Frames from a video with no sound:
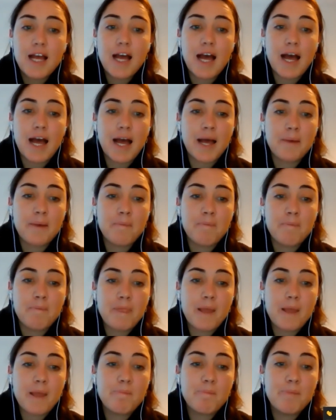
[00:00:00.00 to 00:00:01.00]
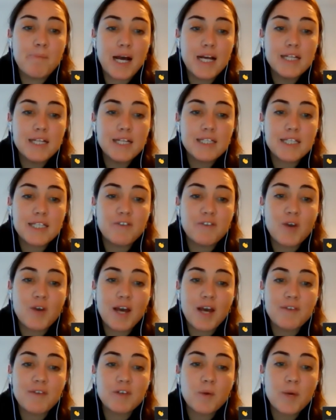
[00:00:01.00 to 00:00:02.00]
but if you
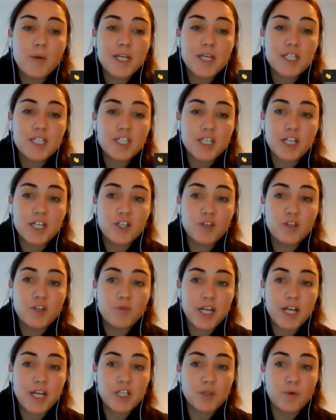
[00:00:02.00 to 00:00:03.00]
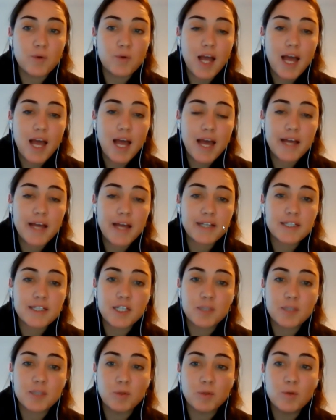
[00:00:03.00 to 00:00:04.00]
have a question and you raise your hand,
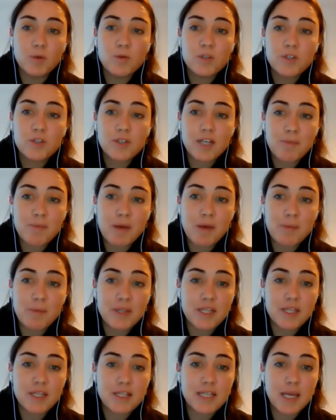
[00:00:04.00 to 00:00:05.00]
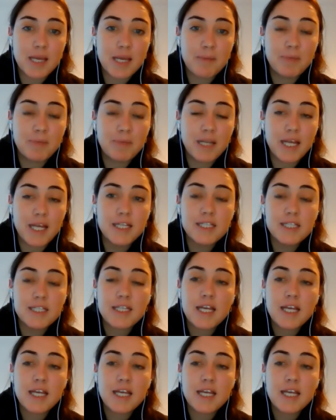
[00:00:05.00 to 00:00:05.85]
it will also come up in the same place,